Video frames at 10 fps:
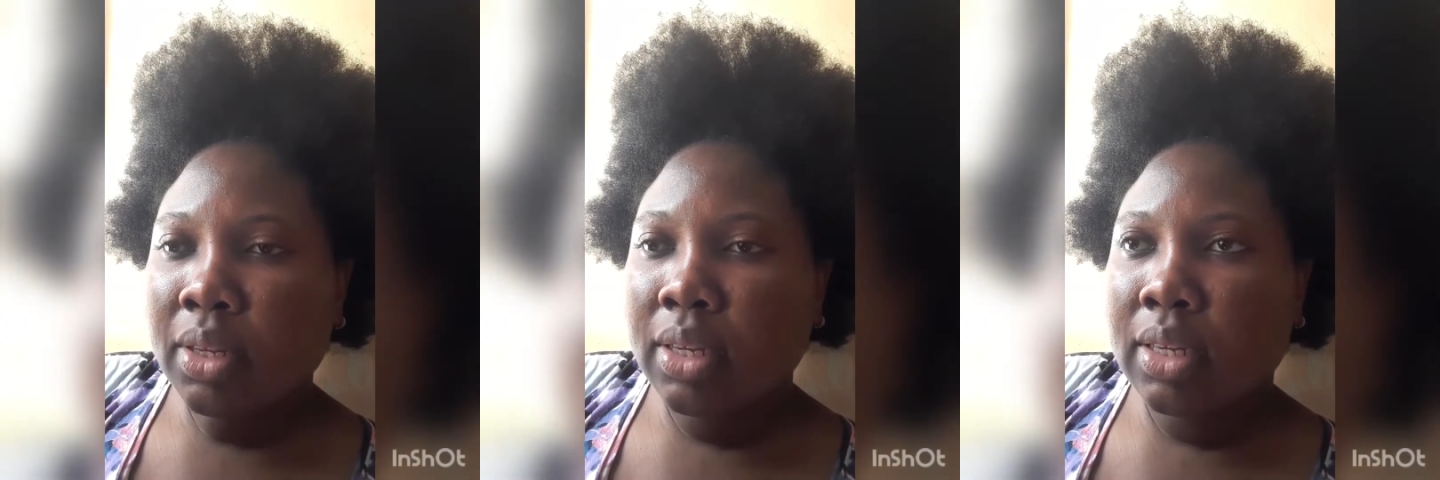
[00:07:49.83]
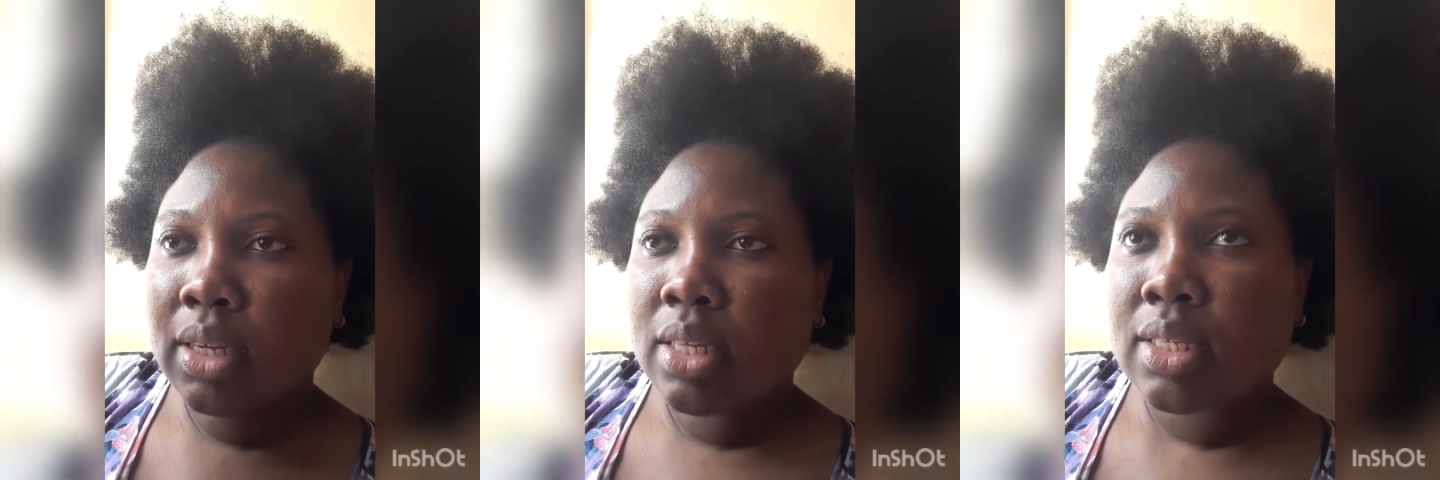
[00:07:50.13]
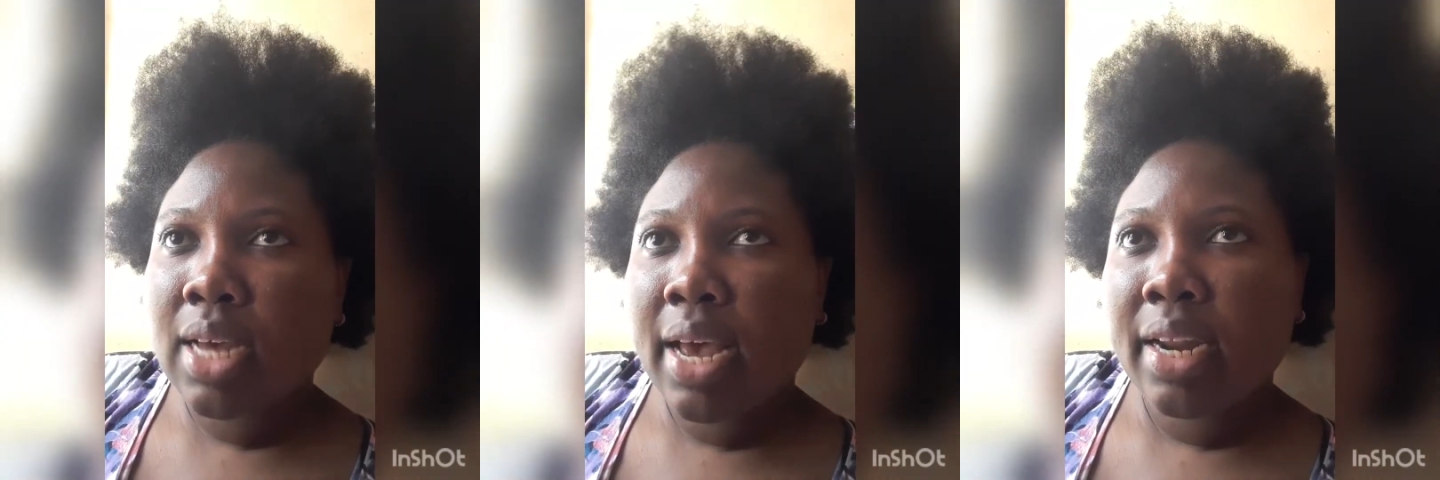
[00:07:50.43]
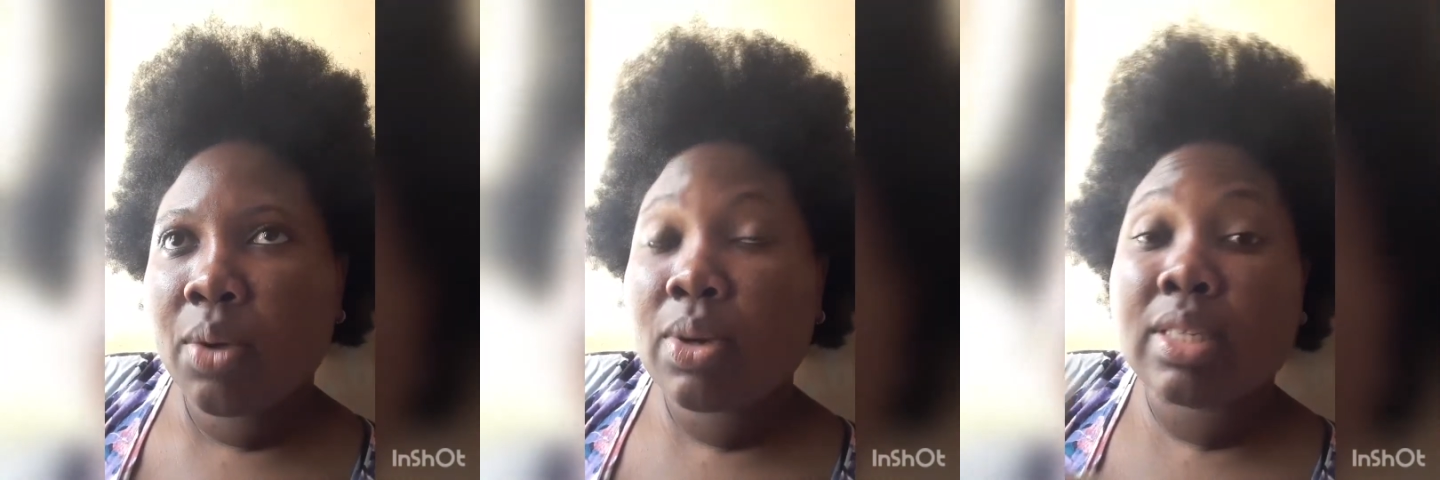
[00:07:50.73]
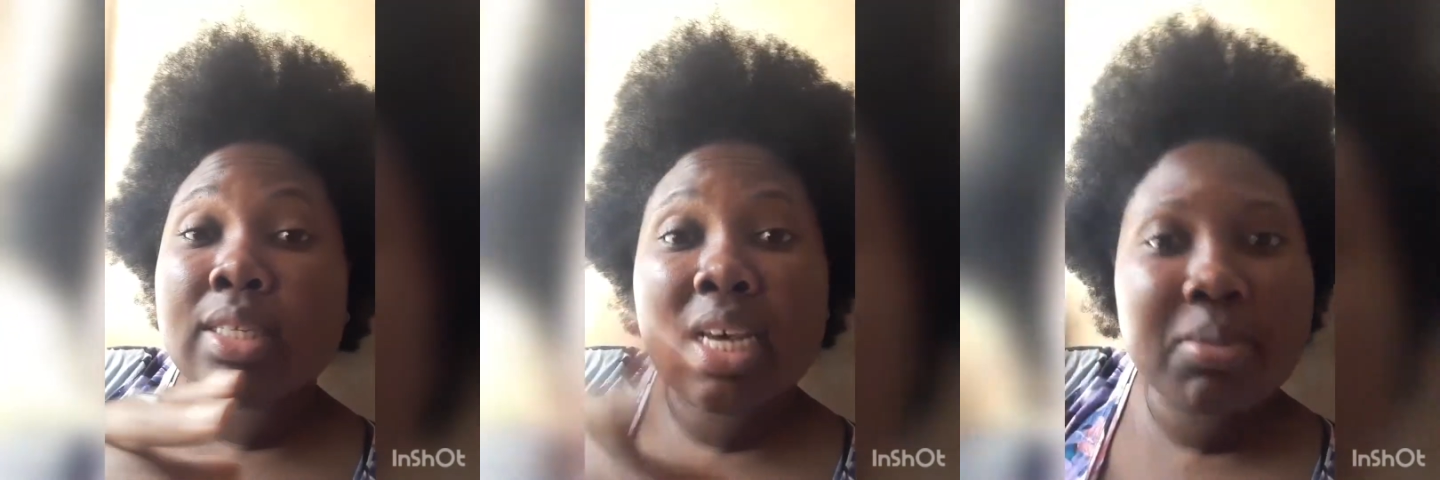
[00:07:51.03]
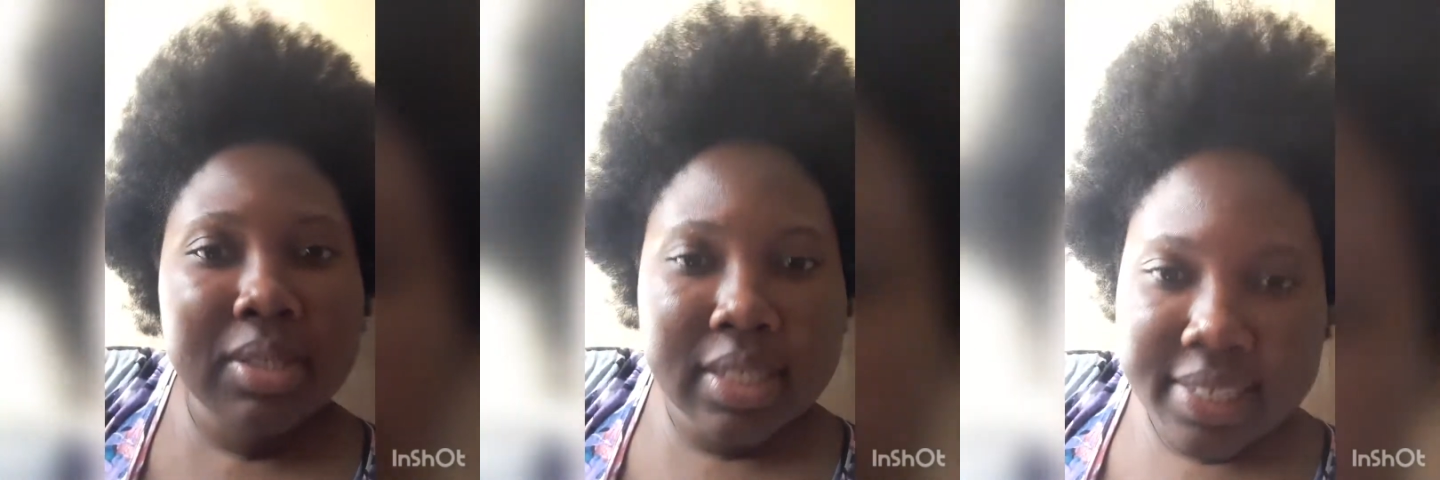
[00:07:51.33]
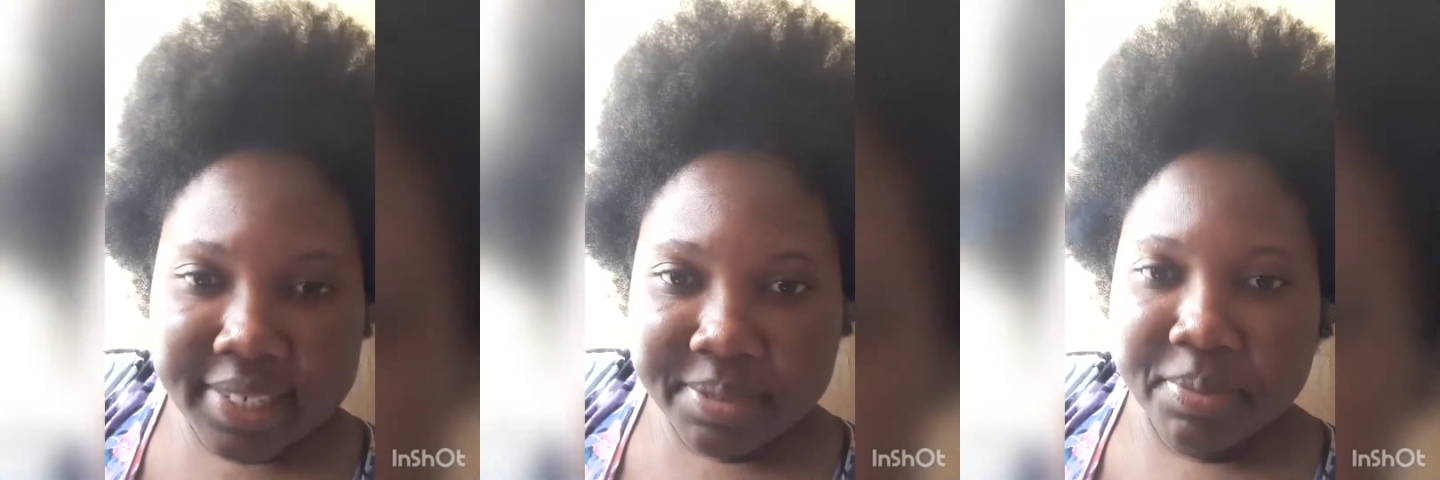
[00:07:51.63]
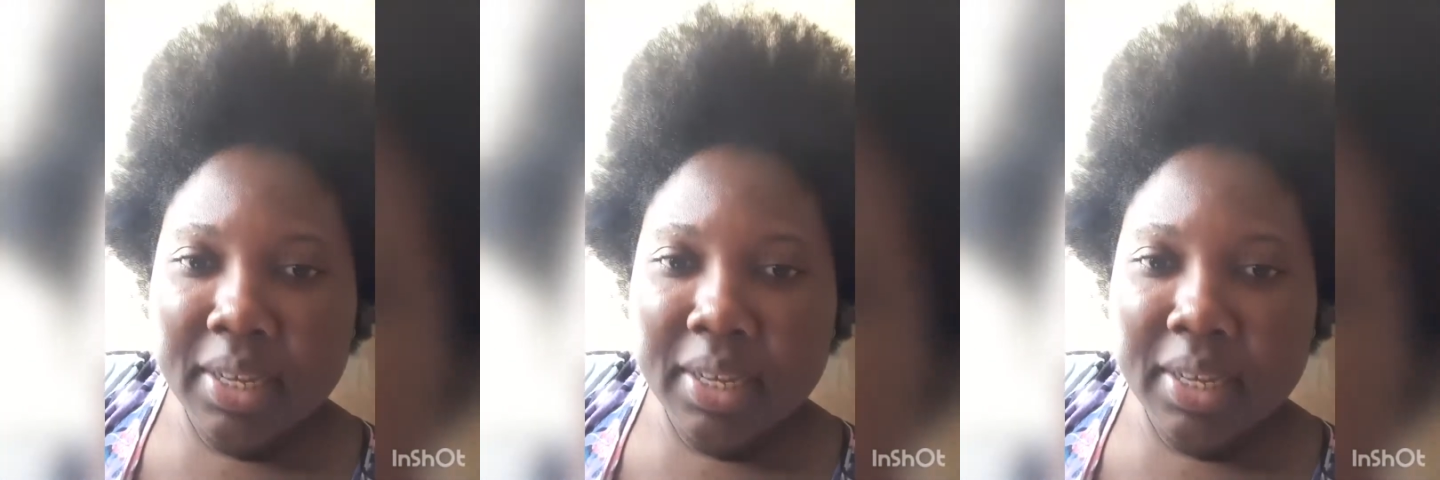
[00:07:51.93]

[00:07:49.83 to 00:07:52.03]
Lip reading: this guy now same silly